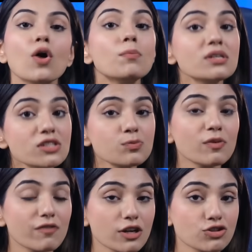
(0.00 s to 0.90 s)
or business
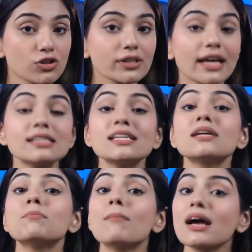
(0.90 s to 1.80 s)
professional, can
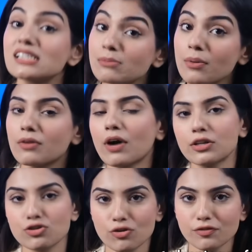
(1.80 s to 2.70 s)
take maximum
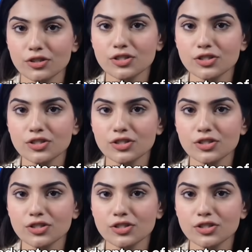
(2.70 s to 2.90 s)
advantage of it.